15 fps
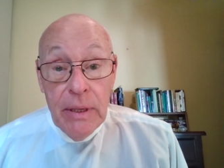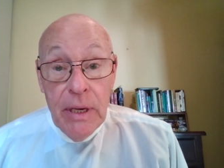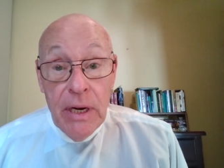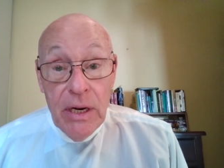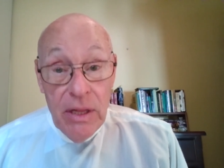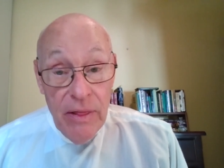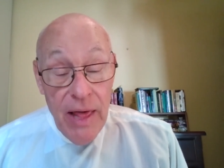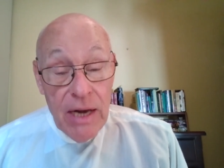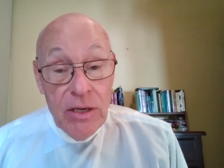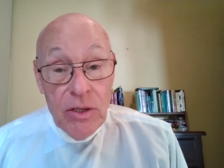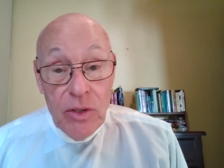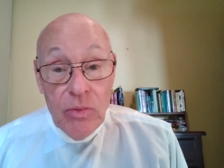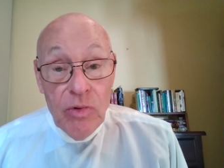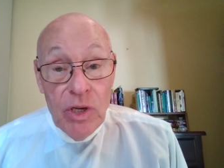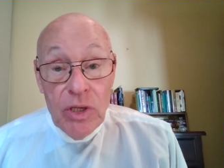and that is
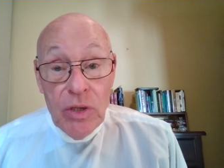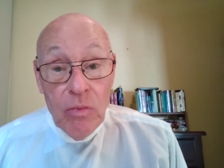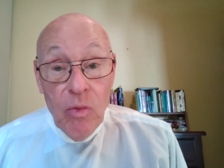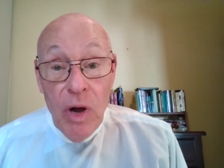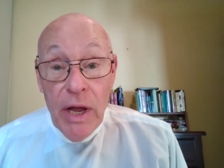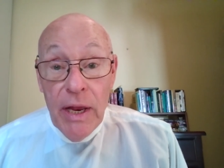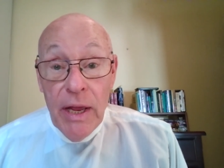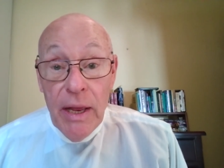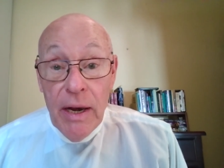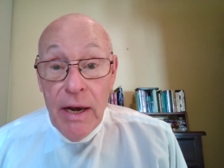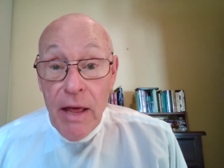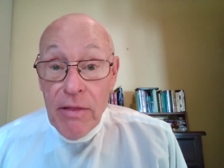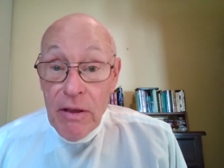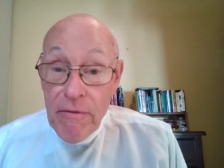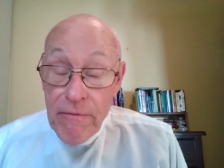the reason why
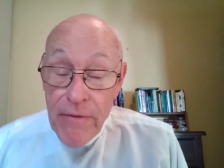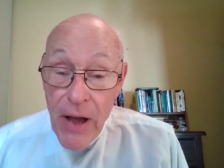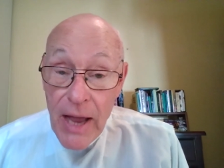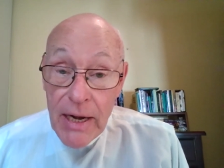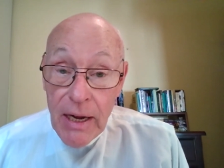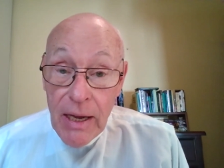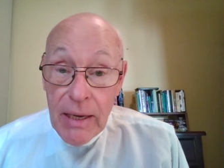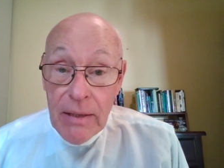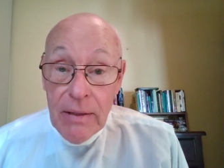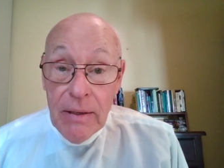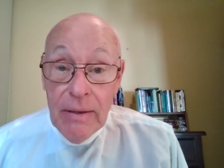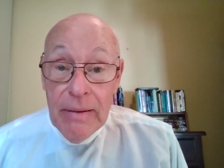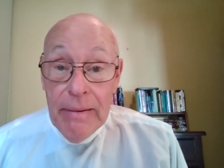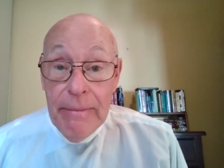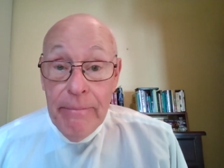nothing finite
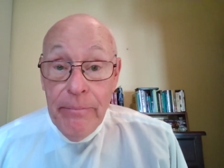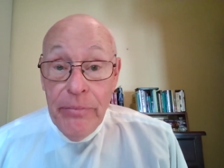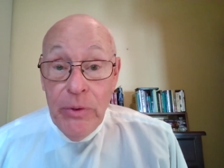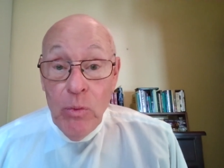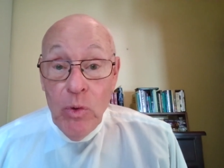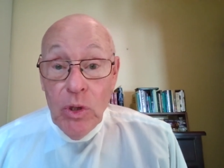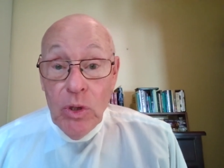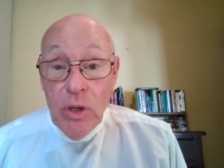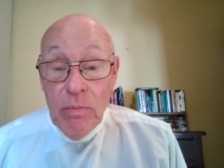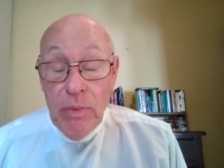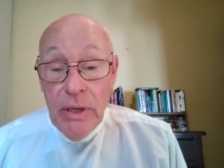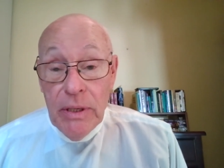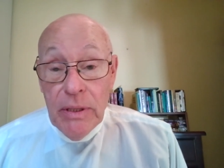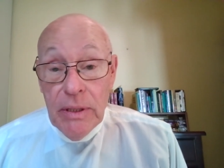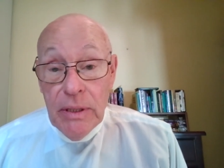will
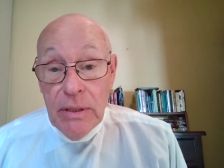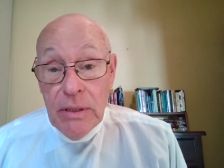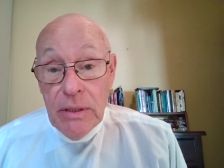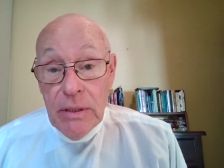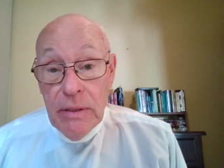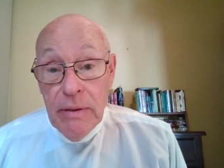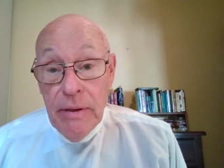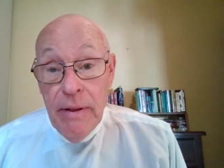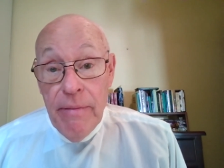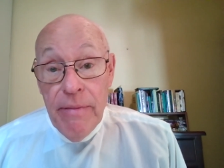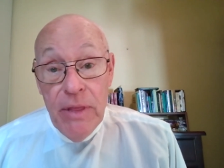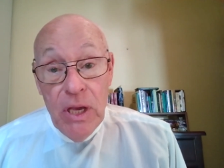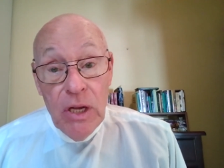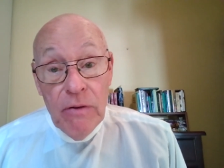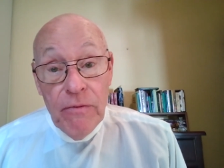complete us.
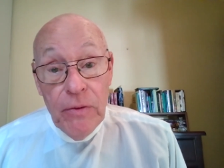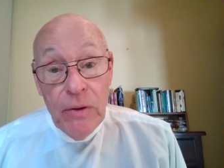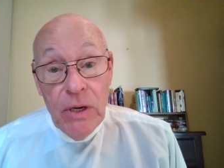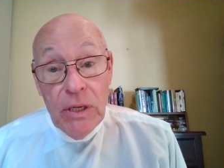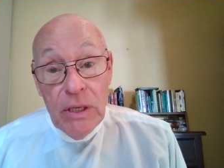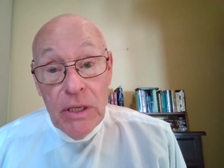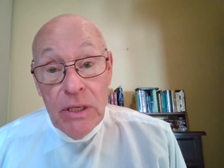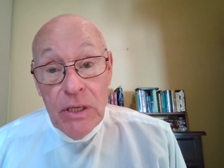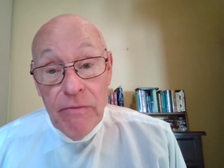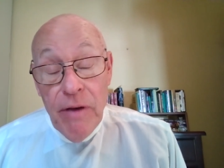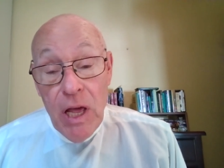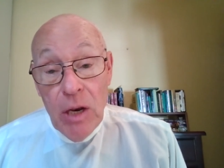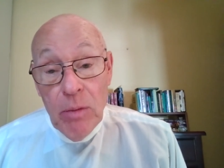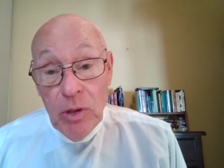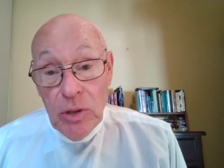The infinite is
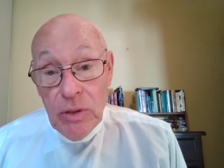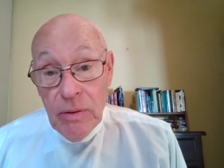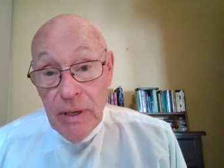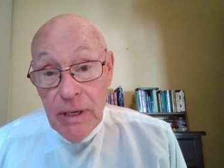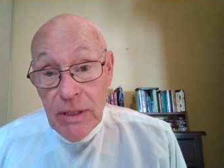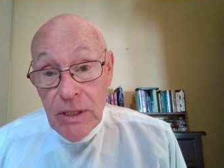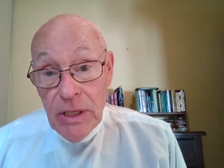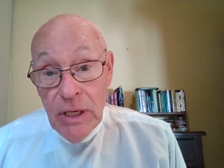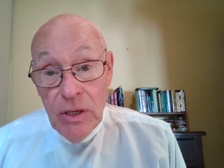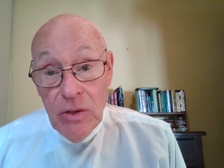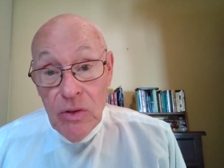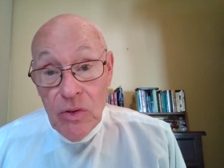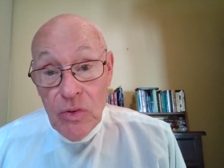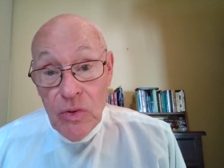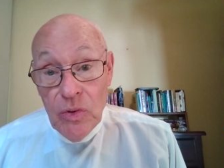available to us in
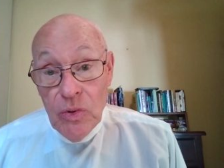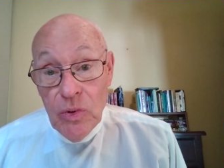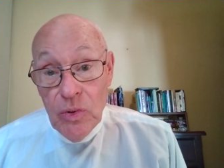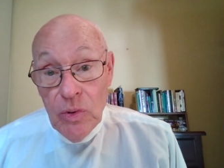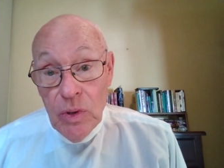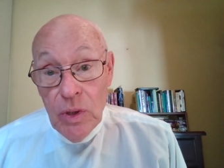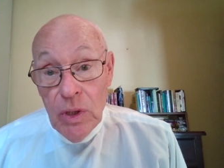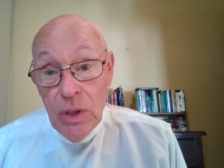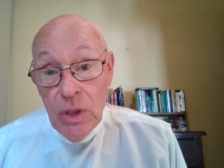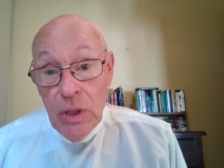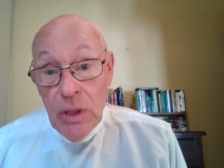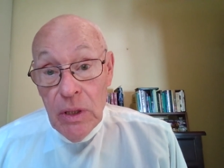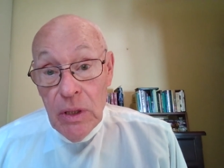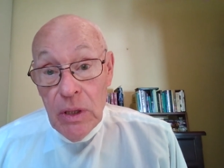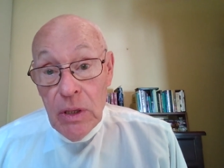and through
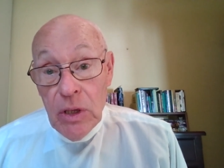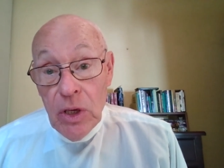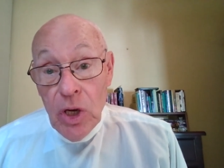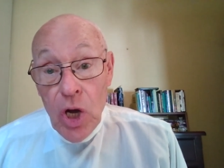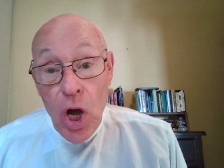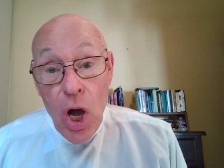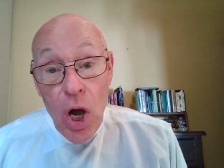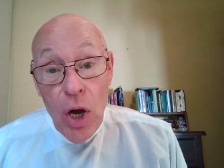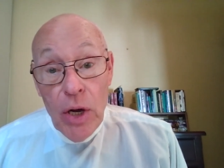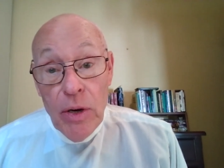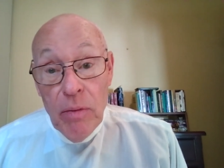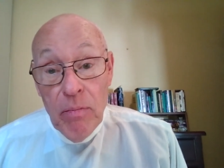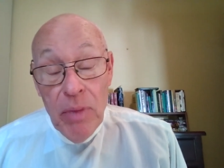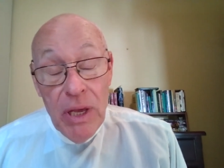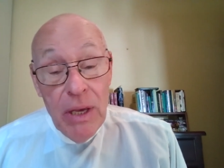God
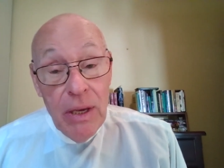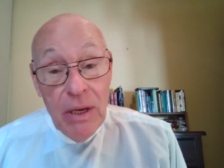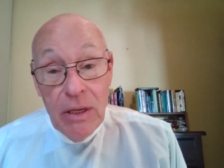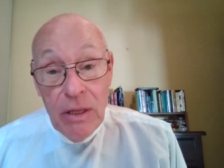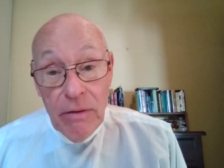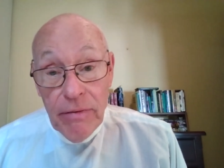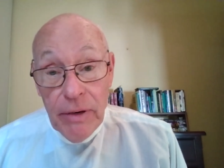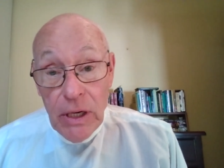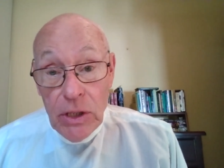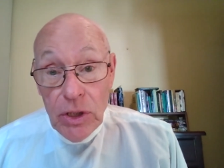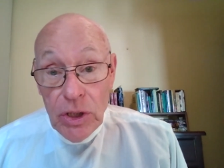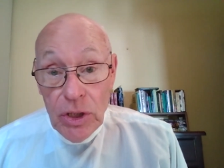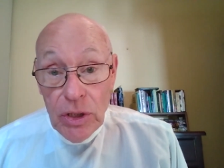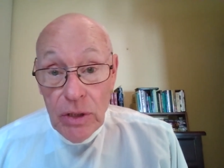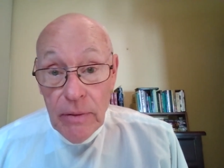being in the flesh,
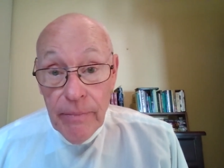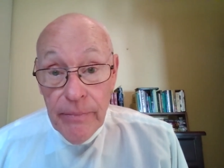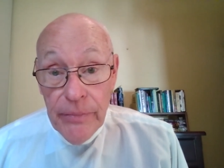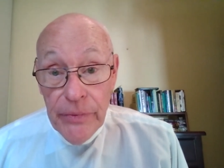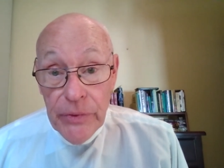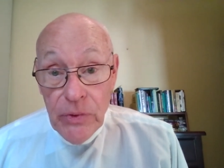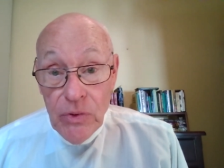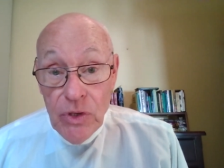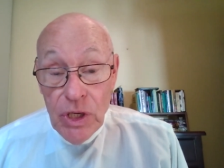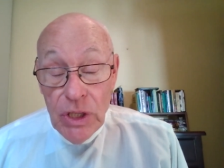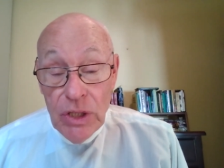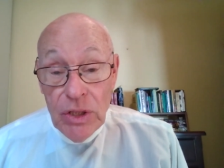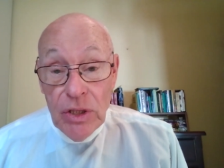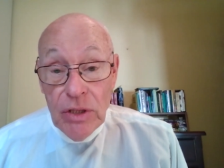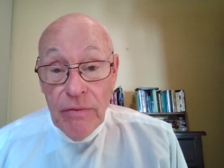through
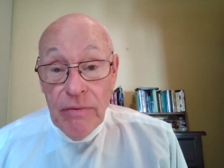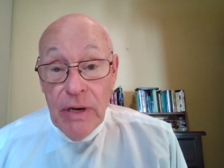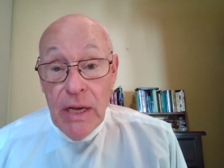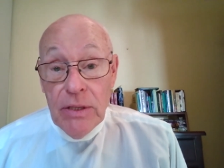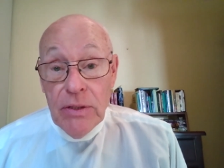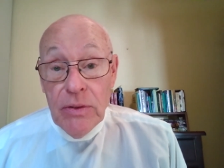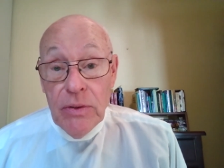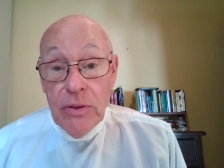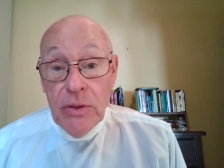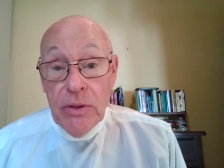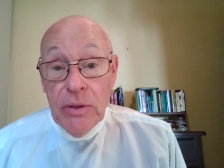Jesus of Nazareth.